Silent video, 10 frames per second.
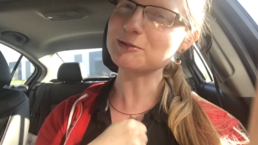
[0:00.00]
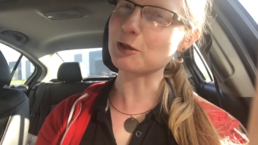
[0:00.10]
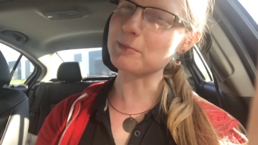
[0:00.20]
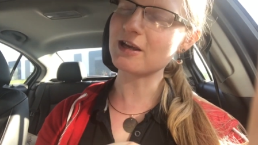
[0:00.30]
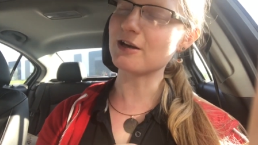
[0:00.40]
So
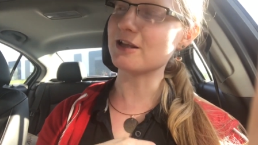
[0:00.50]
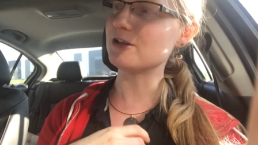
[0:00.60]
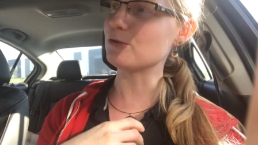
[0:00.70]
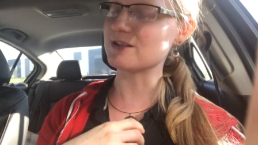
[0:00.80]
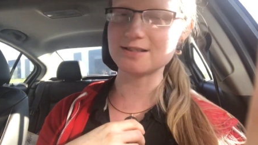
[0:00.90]
I'm here to
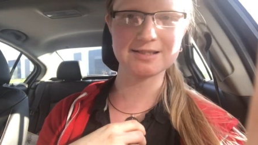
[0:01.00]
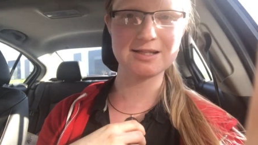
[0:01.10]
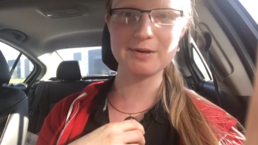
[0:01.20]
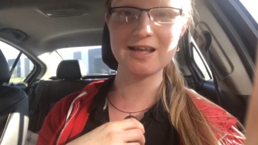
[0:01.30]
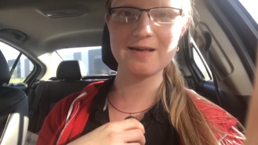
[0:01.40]
do a
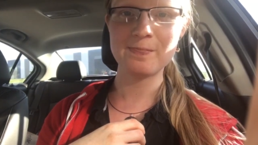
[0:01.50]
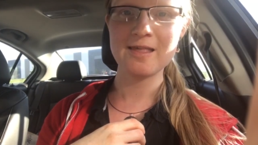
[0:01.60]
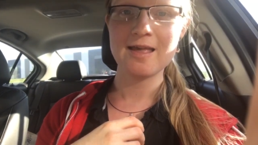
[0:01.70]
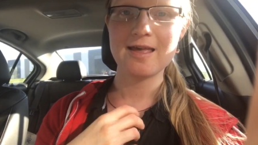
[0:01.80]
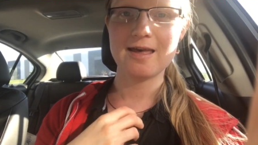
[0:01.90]
sixty minute
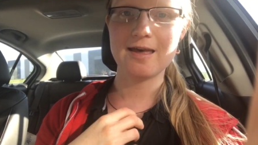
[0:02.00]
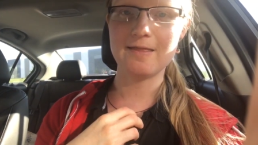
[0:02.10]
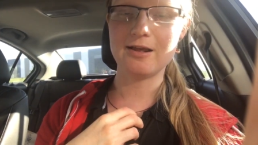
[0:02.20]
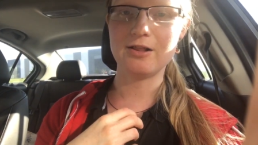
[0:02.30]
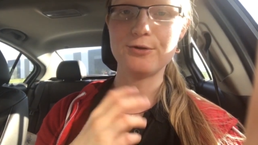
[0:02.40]

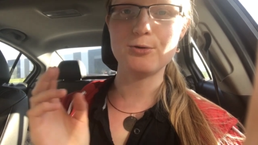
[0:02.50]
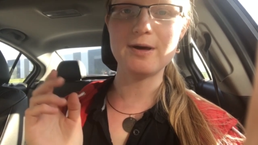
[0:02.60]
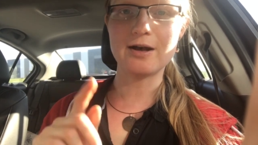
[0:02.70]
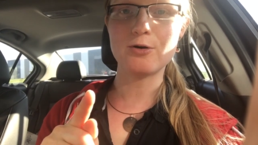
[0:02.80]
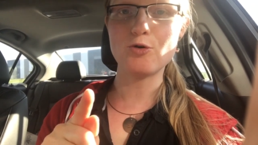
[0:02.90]
and then I'll go
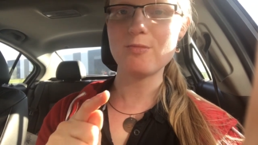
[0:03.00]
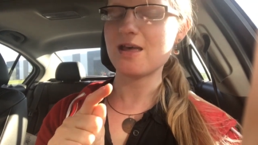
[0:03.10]
back home